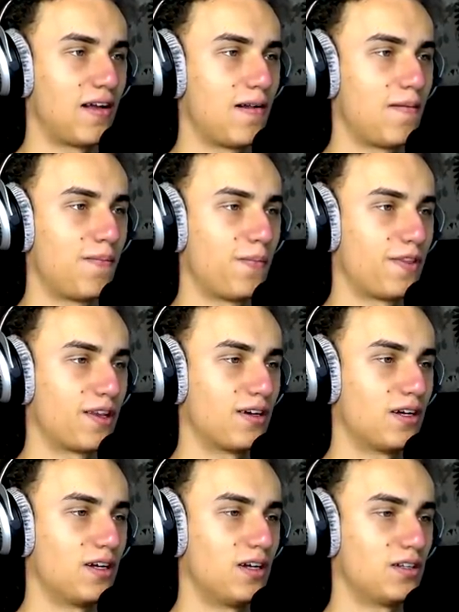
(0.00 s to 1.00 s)
Yeah, guys,
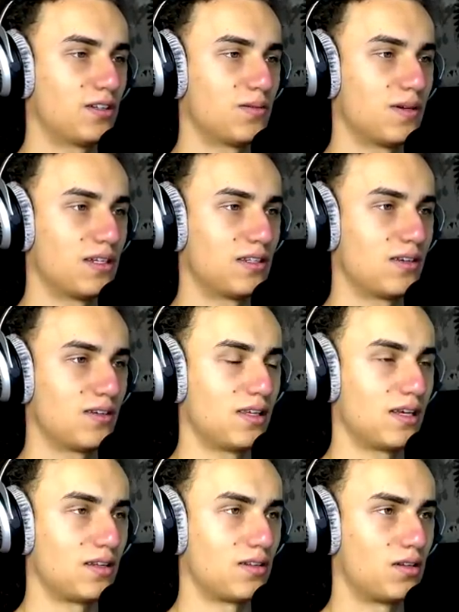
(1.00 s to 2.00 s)
hold all hands the way till the end.